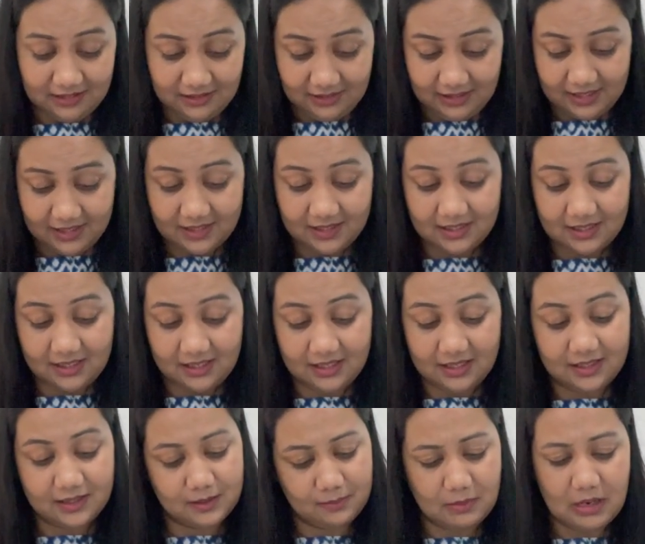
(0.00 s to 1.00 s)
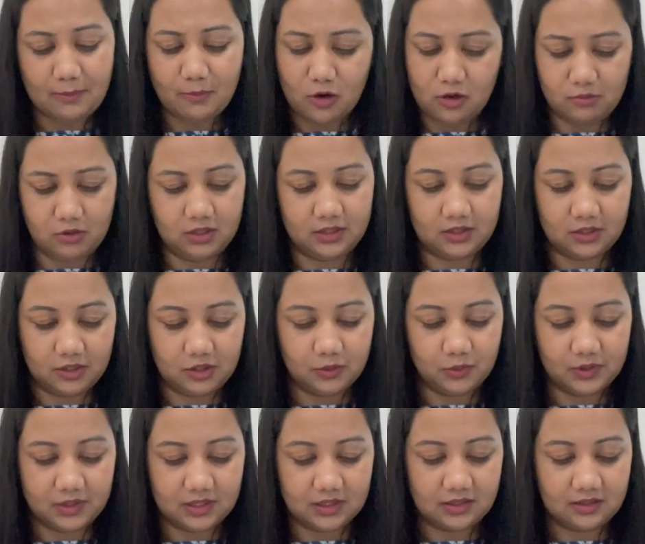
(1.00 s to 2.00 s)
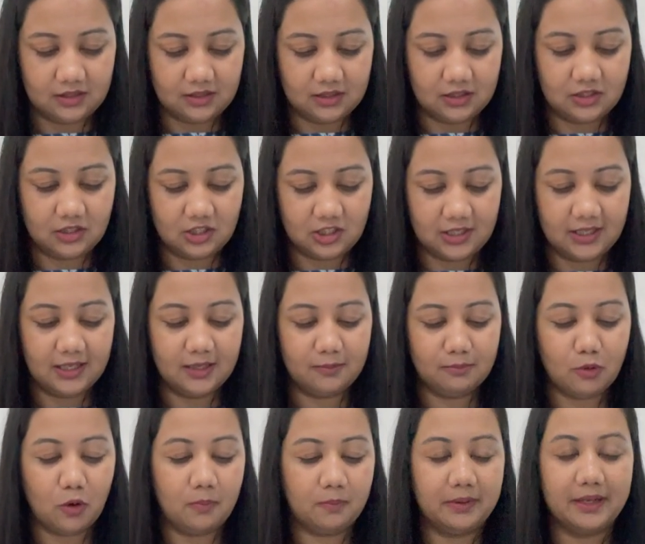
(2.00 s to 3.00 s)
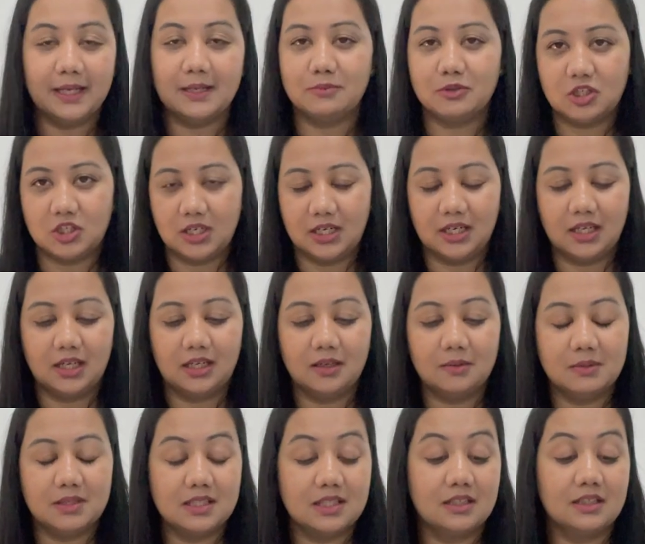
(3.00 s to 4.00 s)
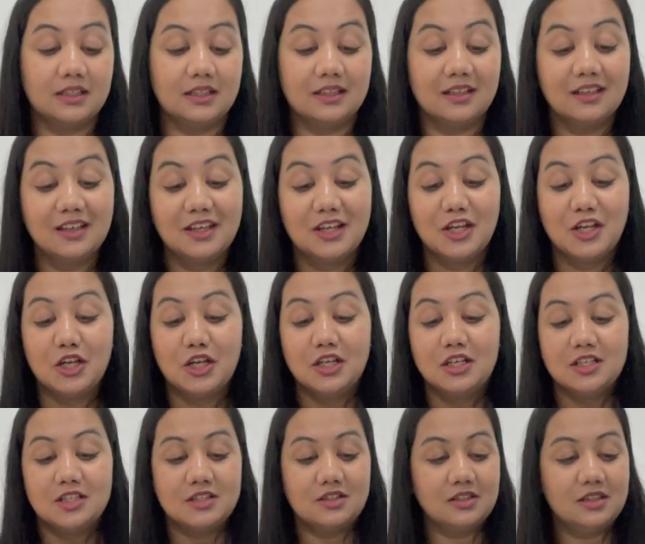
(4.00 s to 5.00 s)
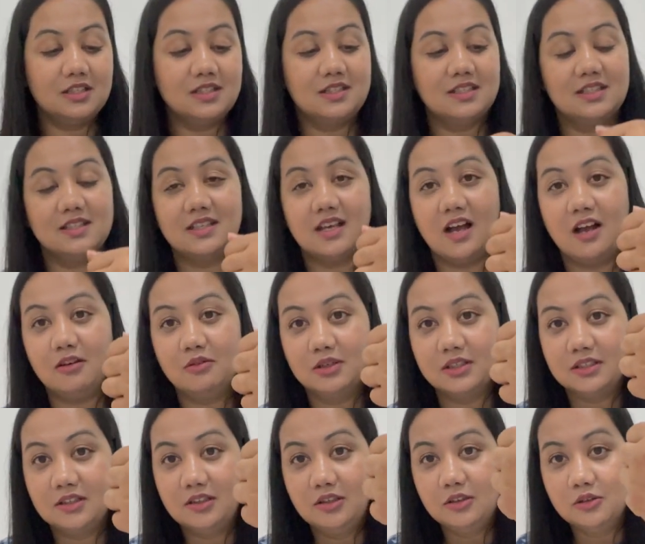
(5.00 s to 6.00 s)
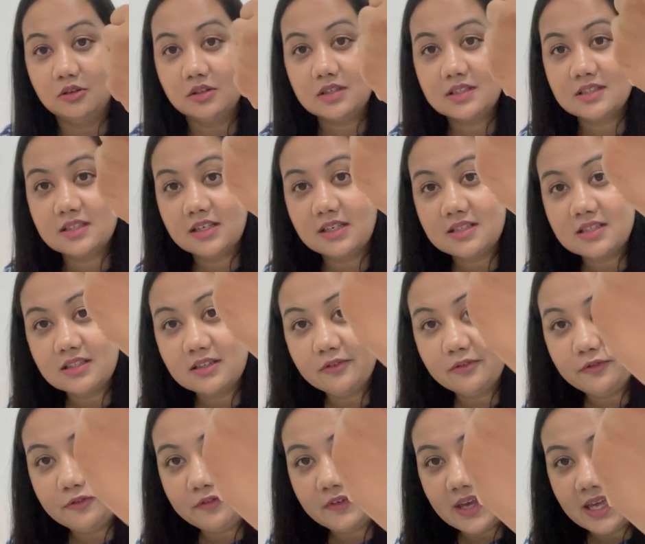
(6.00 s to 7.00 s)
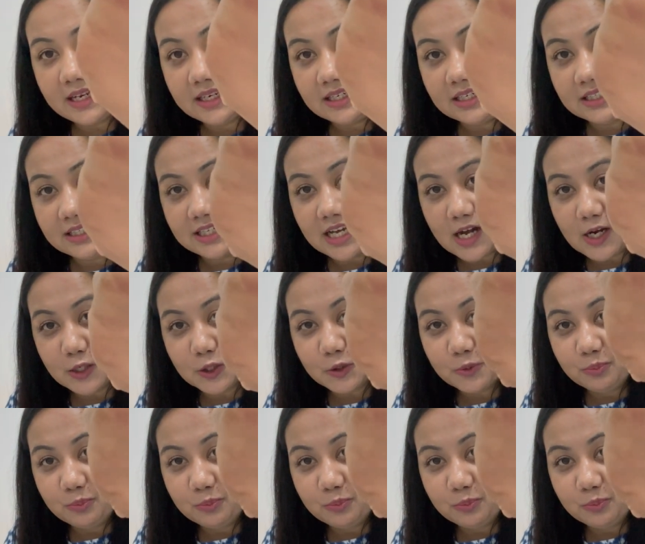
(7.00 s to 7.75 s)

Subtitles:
this is my mom also uses this shade. Mom type shade hai ye basically. So this is how it looks. It's a very dark